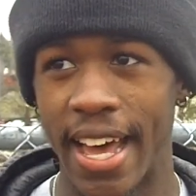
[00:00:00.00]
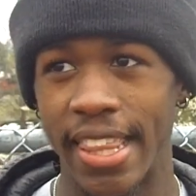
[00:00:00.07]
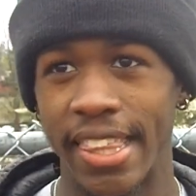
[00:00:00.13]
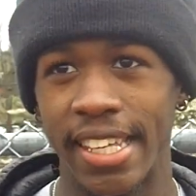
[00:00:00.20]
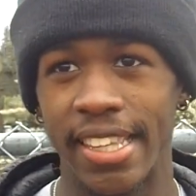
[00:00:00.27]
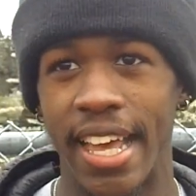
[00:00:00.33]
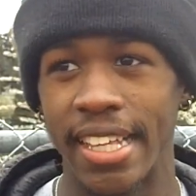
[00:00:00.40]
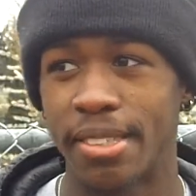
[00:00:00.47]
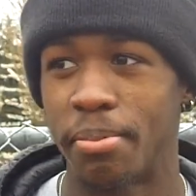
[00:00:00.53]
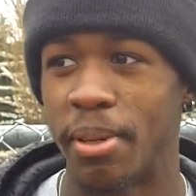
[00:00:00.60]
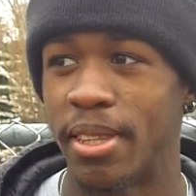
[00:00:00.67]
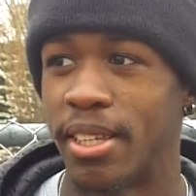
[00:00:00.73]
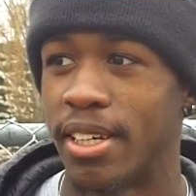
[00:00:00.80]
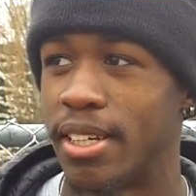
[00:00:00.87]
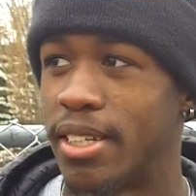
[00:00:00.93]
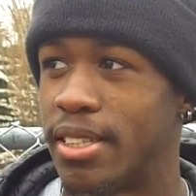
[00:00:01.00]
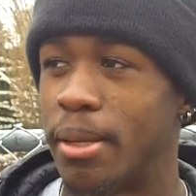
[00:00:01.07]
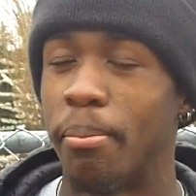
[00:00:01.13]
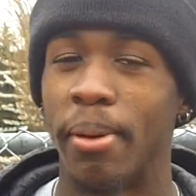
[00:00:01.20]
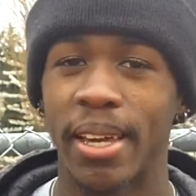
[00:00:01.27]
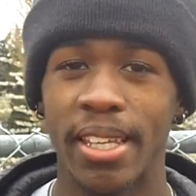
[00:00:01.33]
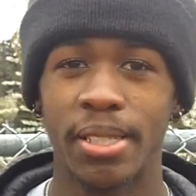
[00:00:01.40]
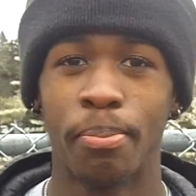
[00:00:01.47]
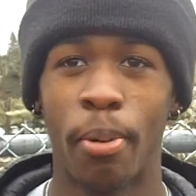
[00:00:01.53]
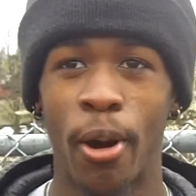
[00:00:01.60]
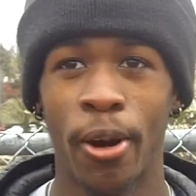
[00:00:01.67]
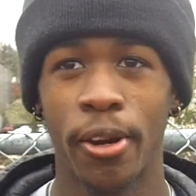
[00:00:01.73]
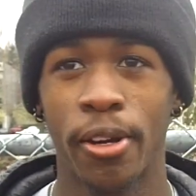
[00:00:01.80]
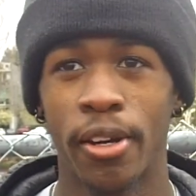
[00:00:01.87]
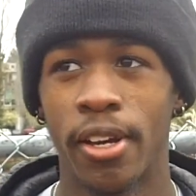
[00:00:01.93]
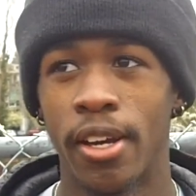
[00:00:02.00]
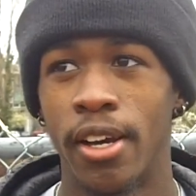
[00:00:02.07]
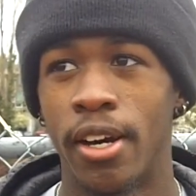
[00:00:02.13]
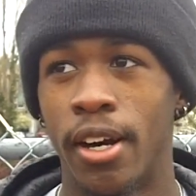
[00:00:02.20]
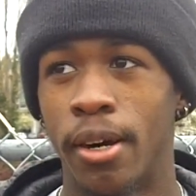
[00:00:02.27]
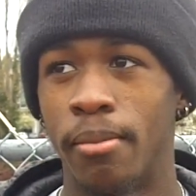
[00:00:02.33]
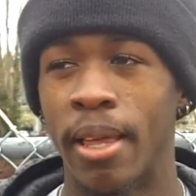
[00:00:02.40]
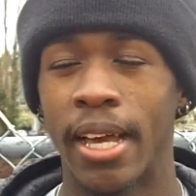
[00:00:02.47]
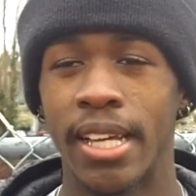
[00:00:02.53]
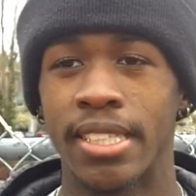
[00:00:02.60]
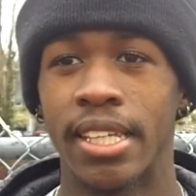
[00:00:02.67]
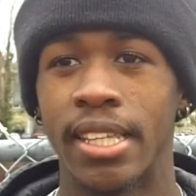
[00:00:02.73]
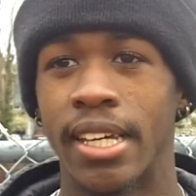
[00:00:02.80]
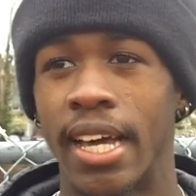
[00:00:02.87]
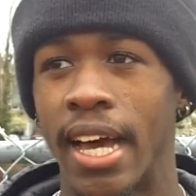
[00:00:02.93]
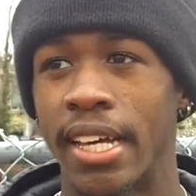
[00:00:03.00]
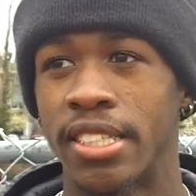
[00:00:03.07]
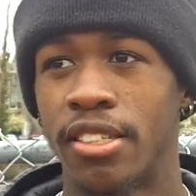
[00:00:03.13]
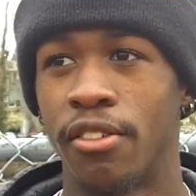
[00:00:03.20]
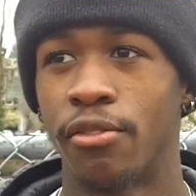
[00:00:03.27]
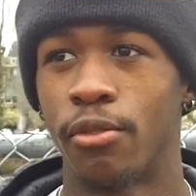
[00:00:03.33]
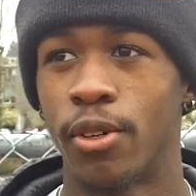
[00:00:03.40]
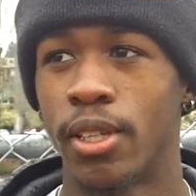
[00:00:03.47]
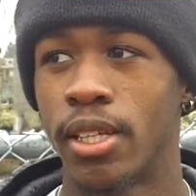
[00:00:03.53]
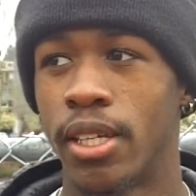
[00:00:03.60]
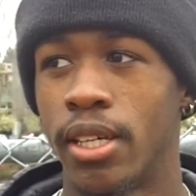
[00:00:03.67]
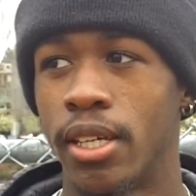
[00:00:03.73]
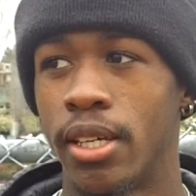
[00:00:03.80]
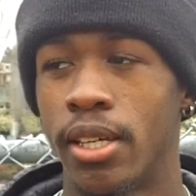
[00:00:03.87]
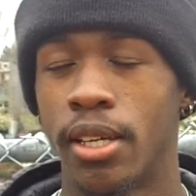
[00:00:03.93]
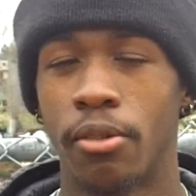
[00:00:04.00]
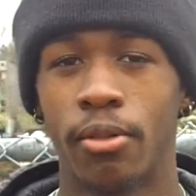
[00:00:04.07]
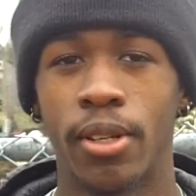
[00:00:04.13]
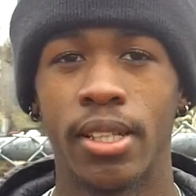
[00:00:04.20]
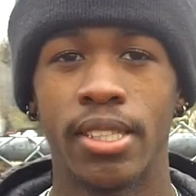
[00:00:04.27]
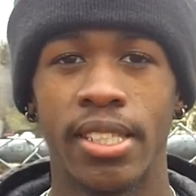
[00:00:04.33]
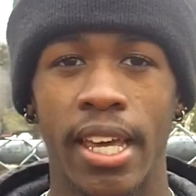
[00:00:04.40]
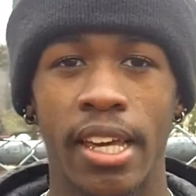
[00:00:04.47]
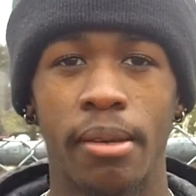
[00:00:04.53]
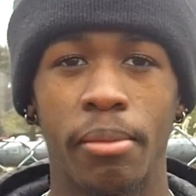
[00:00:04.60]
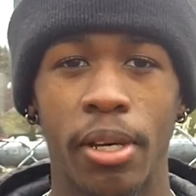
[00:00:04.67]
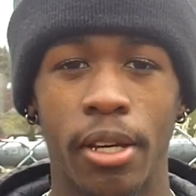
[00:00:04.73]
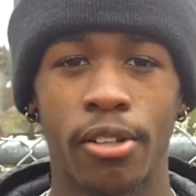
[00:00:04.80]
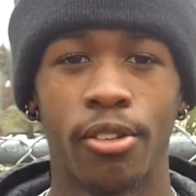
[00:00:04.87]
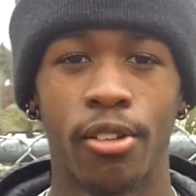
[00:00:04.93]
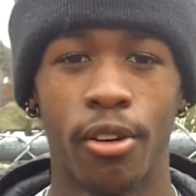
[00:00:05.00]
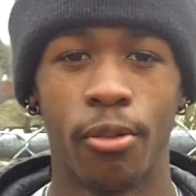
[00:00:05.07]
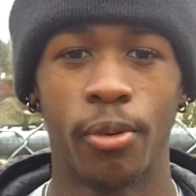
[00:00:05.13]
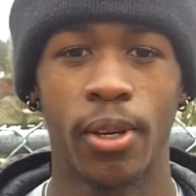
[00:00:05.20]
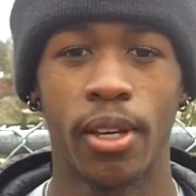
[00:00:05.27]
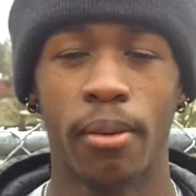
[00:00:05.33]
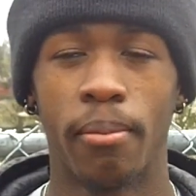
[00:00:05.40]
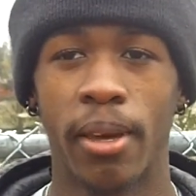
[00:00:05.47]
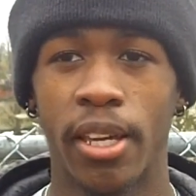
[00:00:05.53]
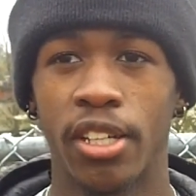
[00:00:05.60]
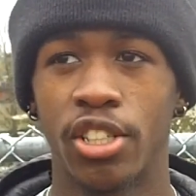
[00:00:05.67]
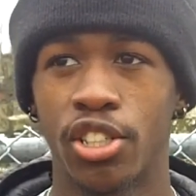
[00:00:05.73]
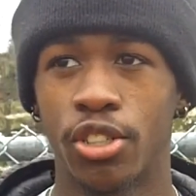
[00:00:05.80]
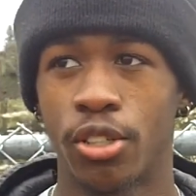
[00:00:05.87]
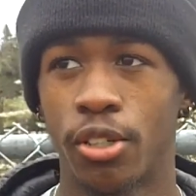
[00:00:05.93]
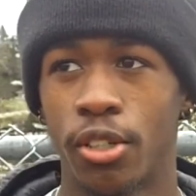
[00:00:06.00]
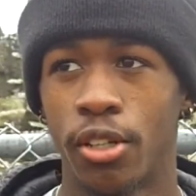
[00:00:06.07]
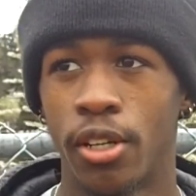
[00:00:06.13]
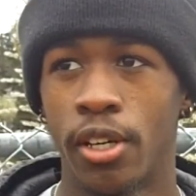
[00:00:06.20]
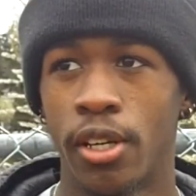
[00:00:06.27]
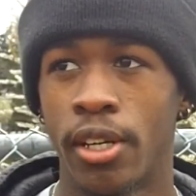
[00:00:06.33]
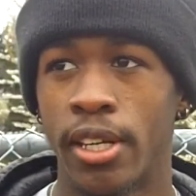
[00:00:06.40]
I think that's been the biggest part. Like I said, the guys have really, really taken me under their wing and making sure,